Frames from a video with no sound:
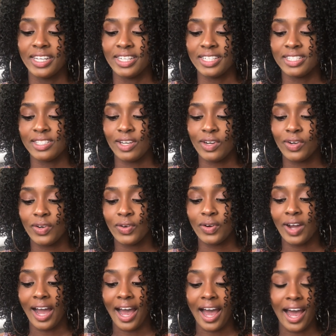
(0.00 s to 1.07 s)
So
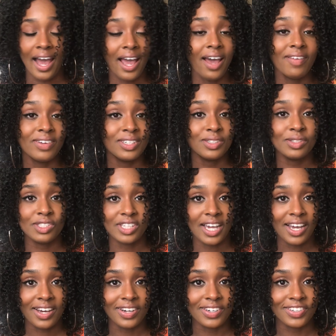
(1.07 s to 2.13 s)
I have a new
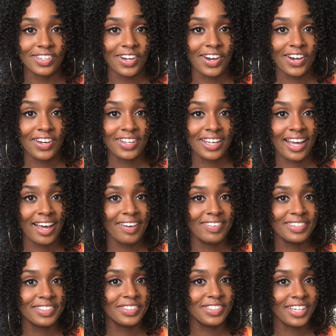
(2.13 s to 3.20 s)
gel, y'all. I have a
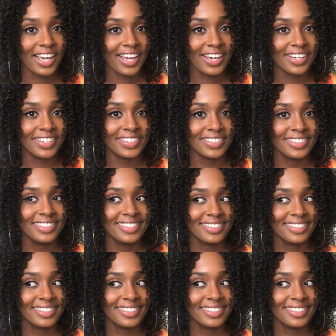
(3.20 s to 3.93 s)
new gel.